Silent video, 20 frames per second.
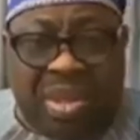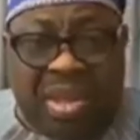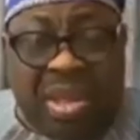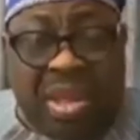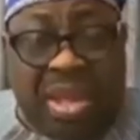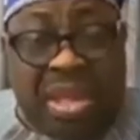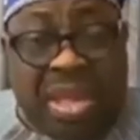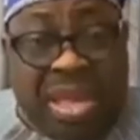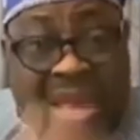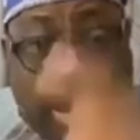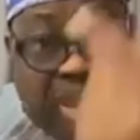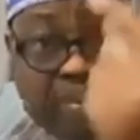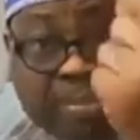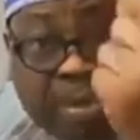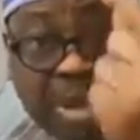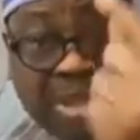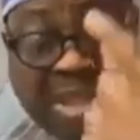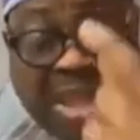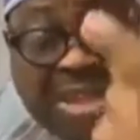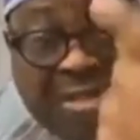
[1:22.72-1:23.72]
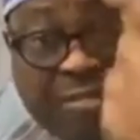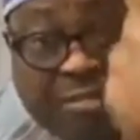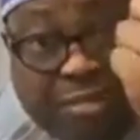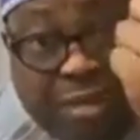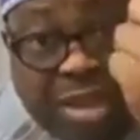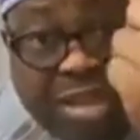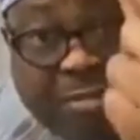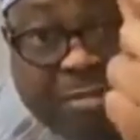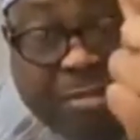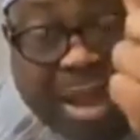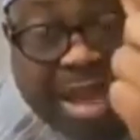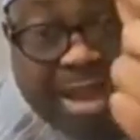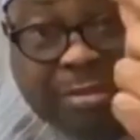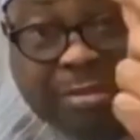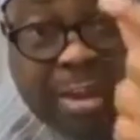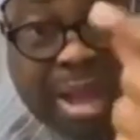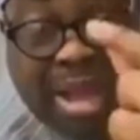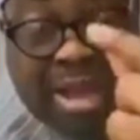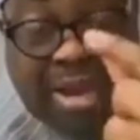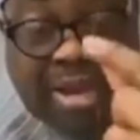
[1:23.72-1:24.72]
He appointed the first black
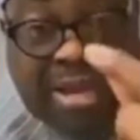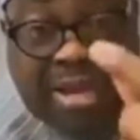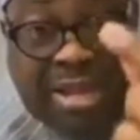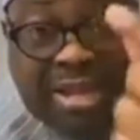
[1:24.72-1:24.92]
man.